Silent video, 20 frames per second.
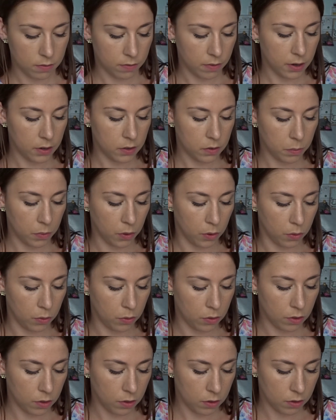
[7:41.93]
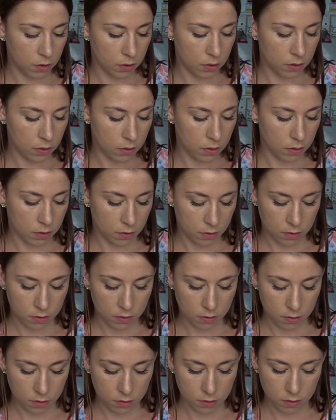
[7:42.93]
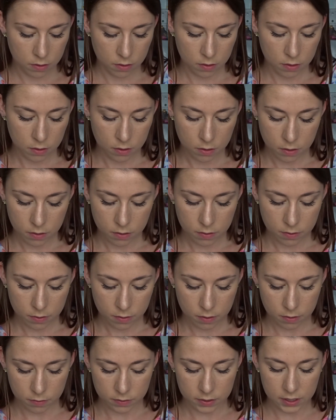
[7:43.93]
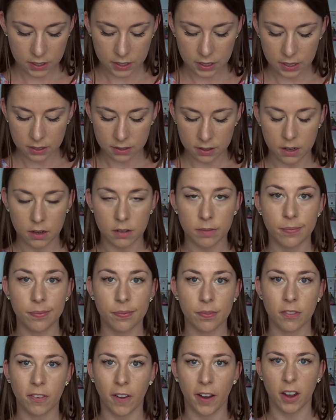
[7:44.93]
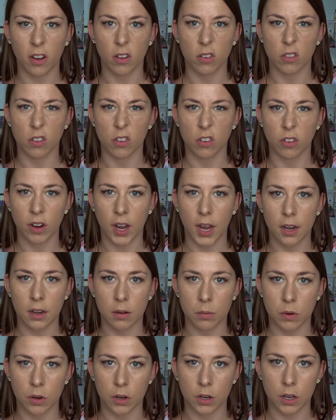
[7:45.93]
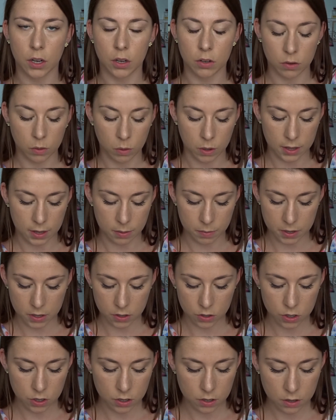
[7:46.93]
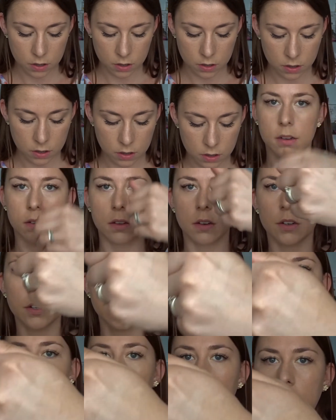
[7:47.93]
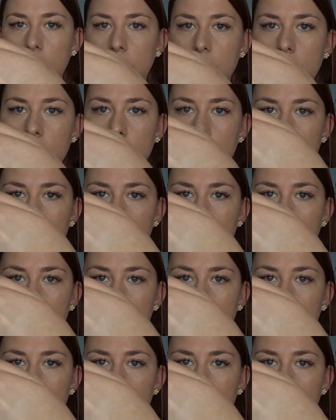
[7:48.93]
Very smooth. Obviously these are very concentrated, I'm not going to use quite that much. That's the two colours.